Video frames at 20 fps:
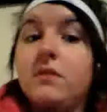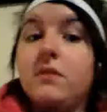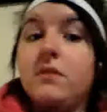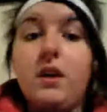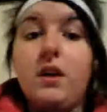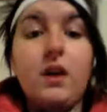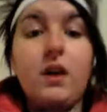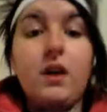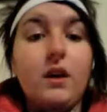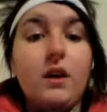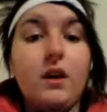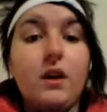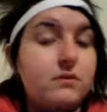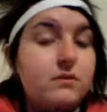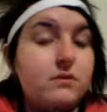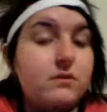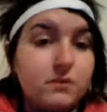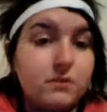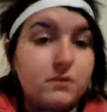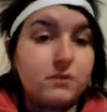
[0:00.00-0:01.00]
and
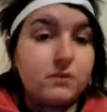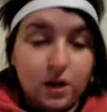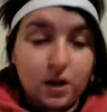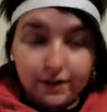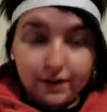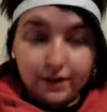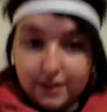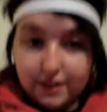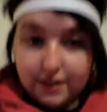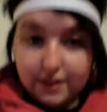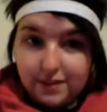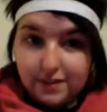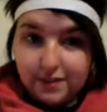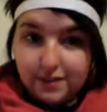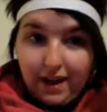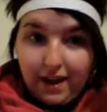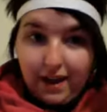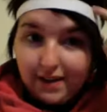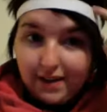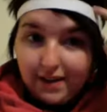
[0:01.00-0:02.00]
not like this gay
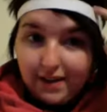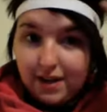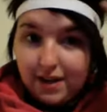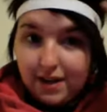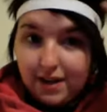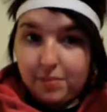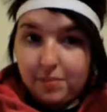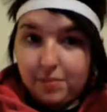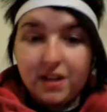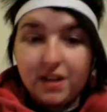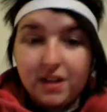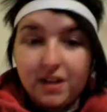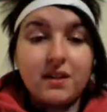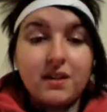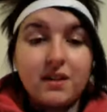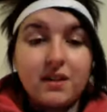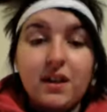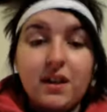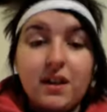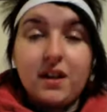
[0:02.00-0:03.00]
ass headband.
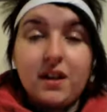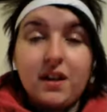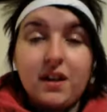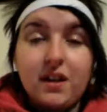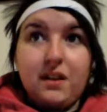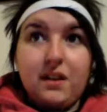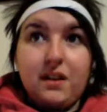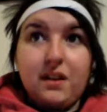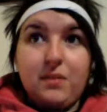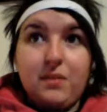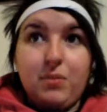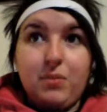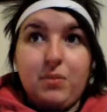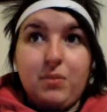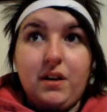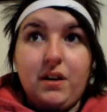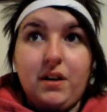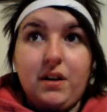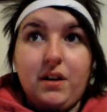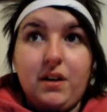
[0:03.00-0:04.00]
But
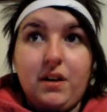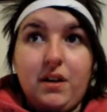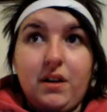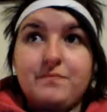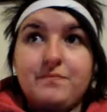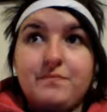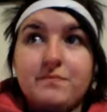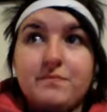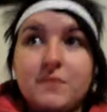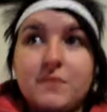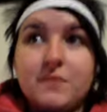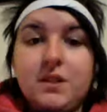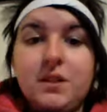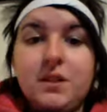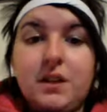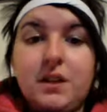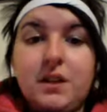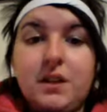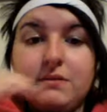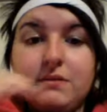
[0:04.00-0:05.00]

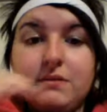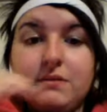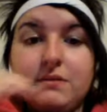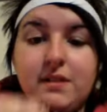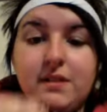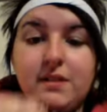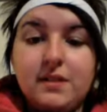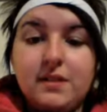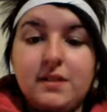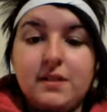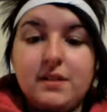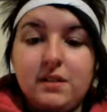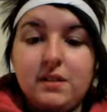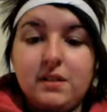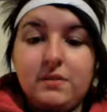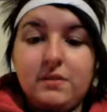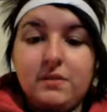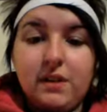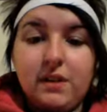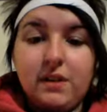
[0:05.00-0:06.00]
so that's
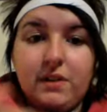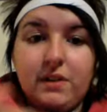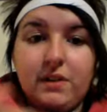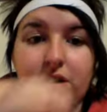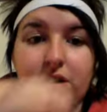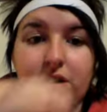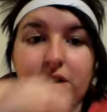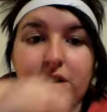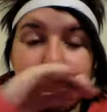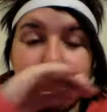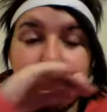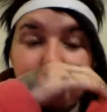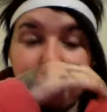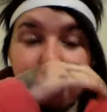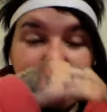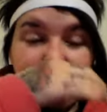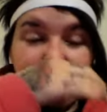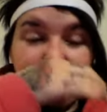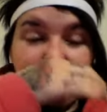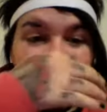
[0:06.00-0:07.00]
what's going on.
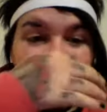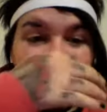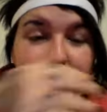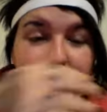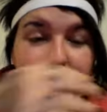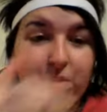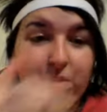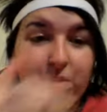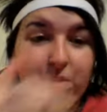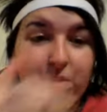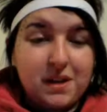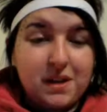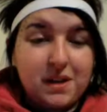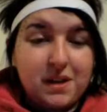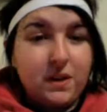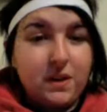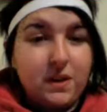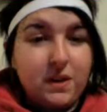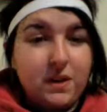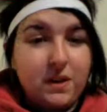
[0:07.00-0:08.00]
So I will make a
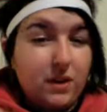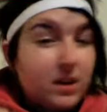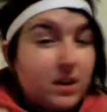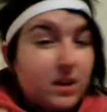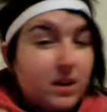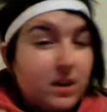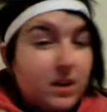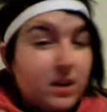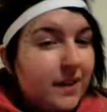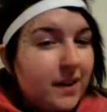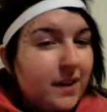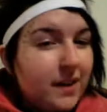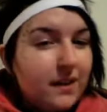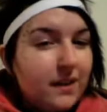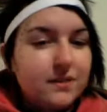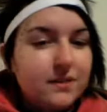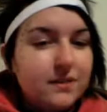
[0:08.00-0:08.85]
video like every day.